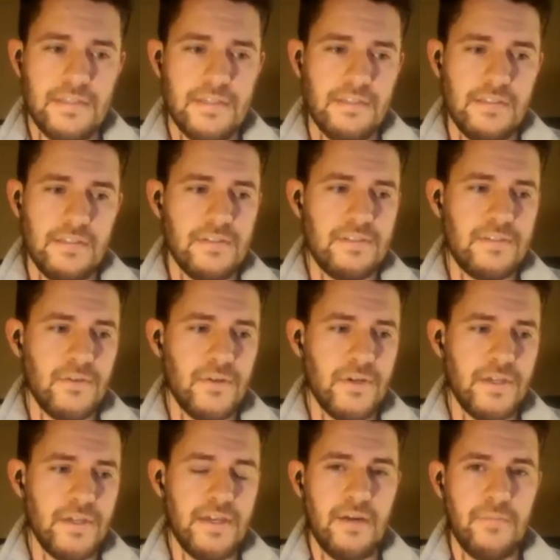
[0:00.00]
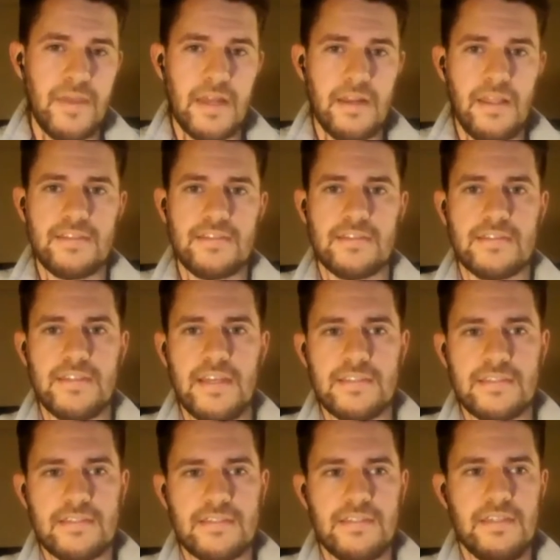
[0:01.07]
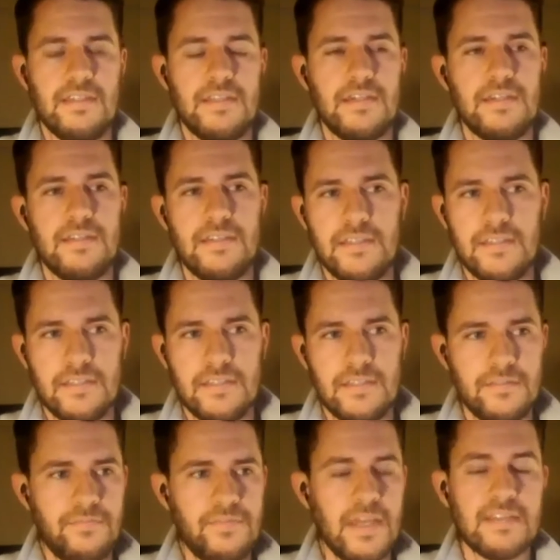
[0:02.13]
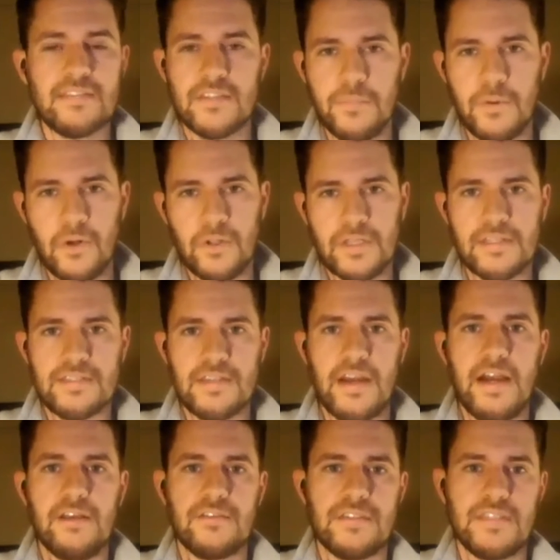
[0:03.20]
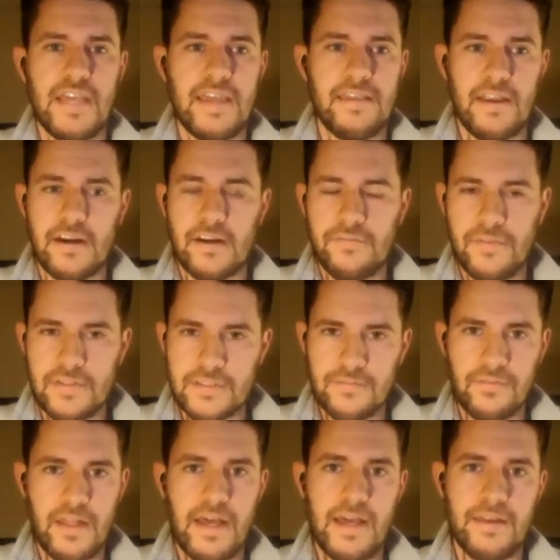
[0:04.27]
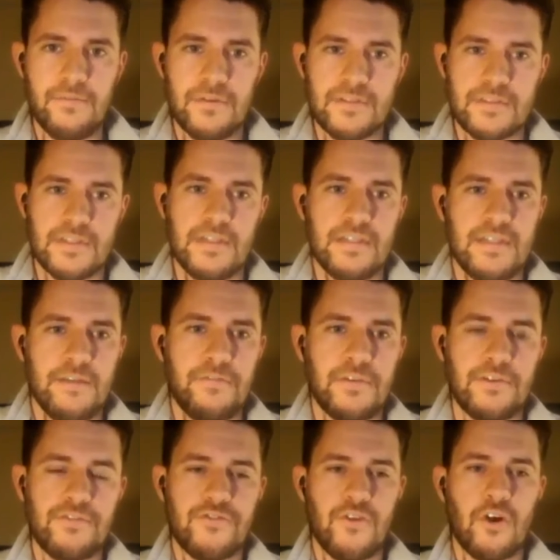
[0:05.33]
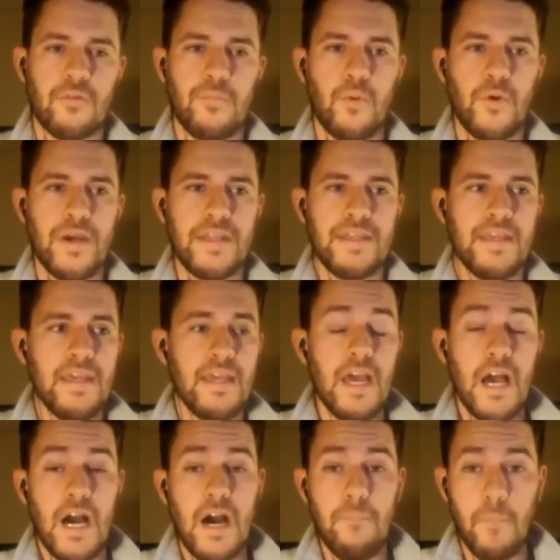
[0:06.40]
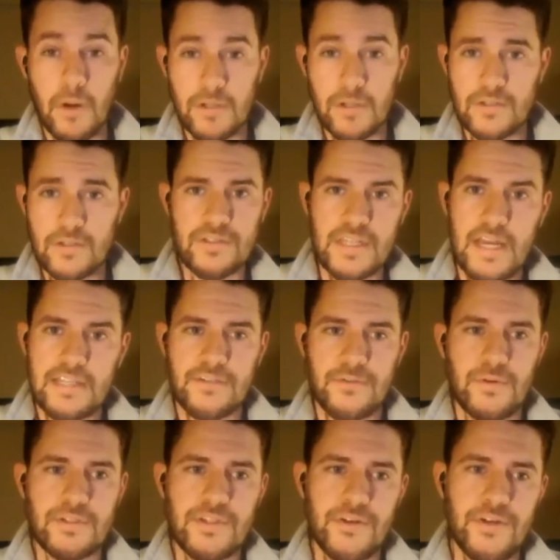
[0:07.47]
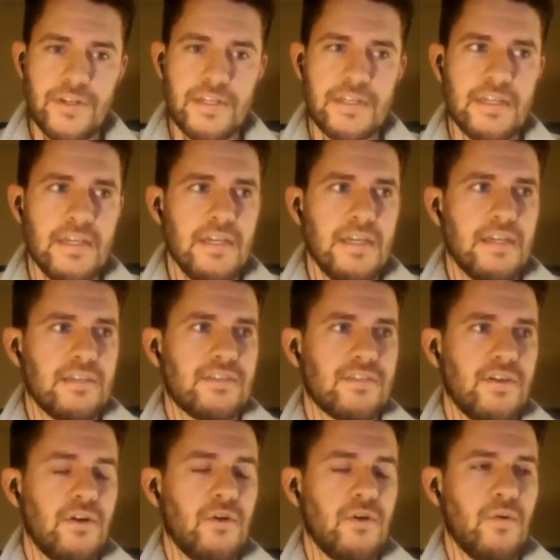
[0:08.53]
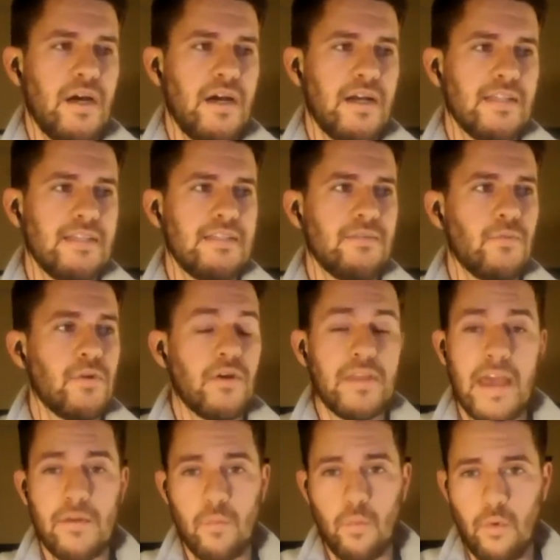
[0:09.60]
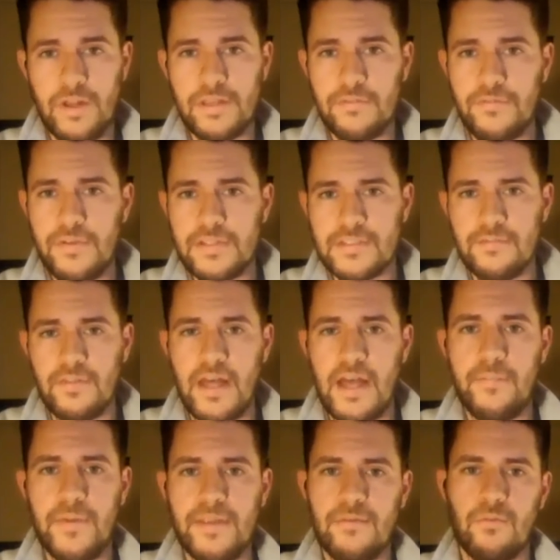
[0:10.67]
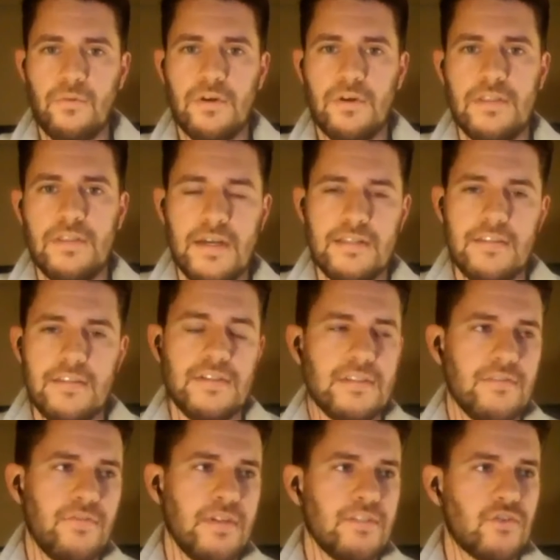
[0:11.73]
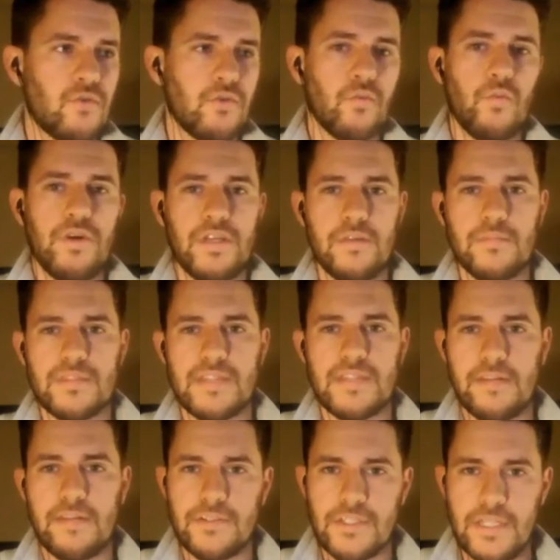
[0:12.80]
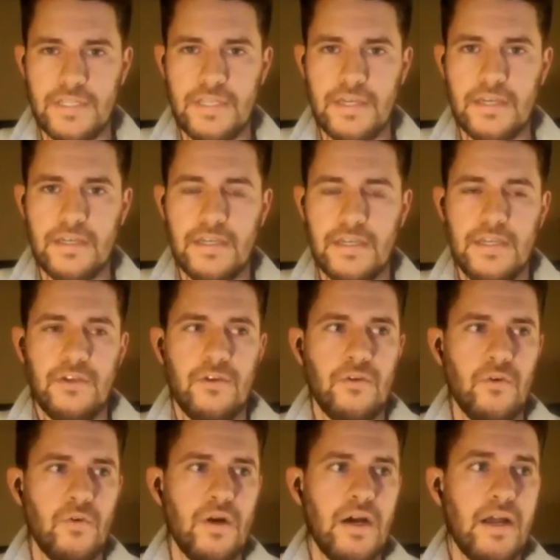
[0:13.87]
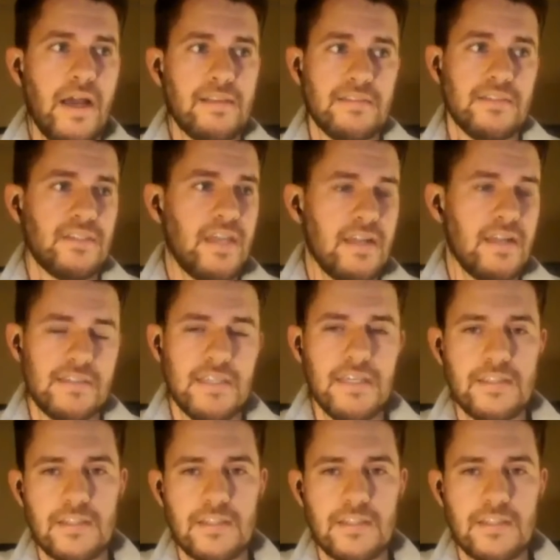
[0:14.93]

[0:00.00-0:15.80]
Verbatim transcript: alluded to it. Um, we had a lot of success in the in the Fiesta Bowl against Ohio State. Our defensive line was uh, definitely a strong point. Uh, most of those guys are returning, so uh, we only had one defensive lineman, one defensive end, Jordan Williams out of Virginia who uh, has a chance to hit the